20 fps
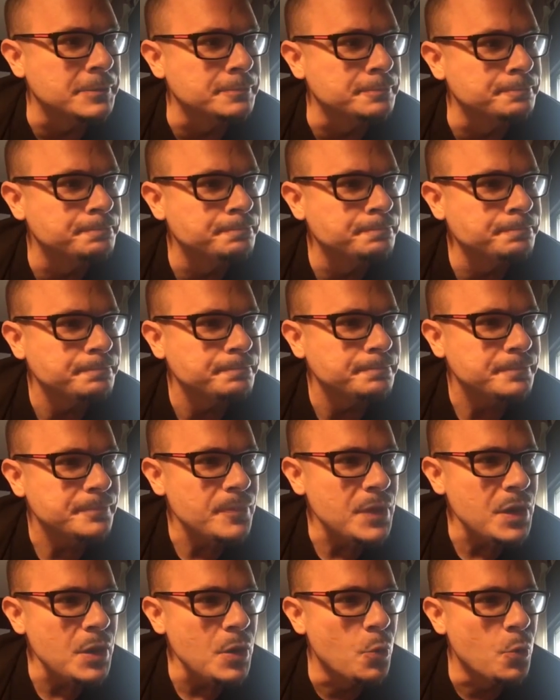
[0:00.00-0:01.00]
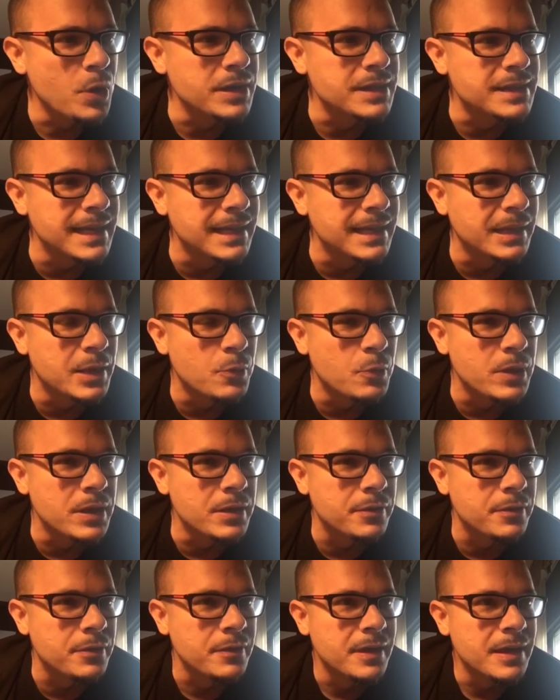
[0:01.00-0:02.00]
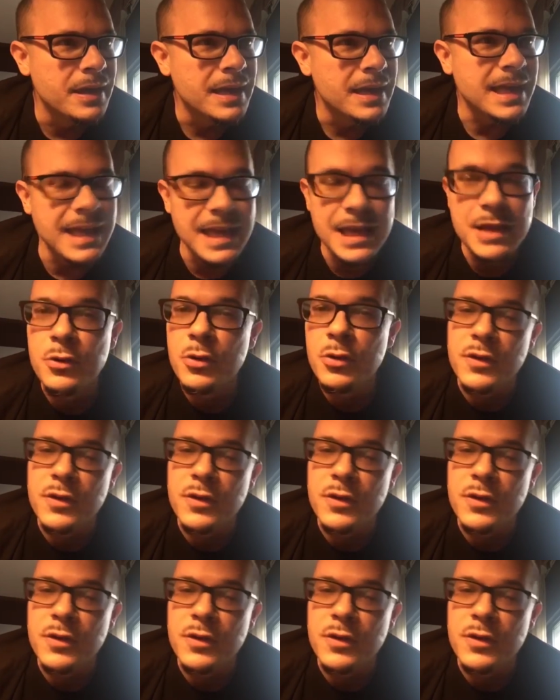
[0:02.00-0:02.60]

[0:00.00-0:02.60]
We're dealing with